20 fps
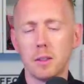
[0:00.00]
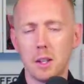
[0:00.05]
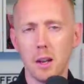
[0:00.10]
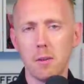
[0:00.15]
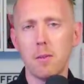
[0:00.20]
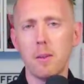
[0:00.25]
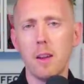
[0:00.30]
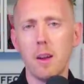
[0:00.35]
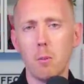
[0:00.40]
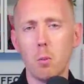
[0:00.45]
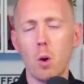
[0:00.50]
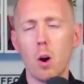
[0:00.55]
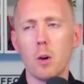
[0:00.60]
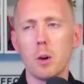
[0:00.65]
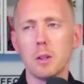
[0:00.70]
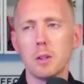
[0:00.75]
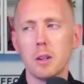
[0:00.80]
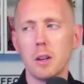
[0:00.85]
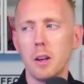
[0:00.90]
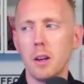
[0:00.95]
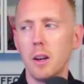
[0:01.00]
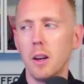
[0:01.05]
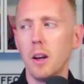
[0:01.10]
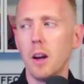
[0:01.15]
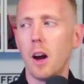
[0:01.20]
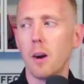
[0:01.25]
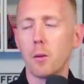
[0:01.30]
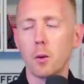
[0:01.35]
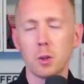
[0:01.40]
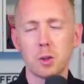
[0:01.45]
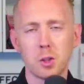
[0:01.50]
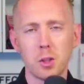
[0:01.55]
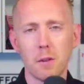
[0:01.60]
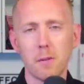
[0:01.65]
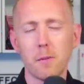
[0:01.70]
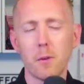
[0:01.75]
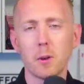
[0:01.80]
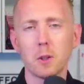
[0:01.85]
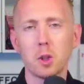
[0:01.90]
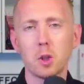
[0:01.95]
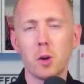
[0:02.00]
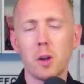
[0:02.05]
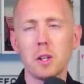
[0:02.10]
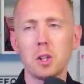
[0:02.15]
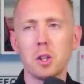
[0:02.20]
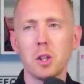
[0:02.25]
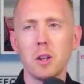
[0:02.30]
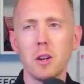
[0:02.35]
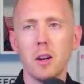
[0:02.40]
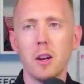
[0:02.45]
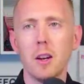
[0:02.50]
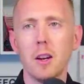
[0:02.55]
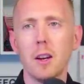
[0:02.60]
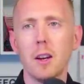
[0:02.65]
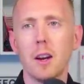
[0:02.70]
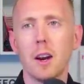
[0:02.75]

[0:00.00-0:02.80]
I definitely am worried got some frustration.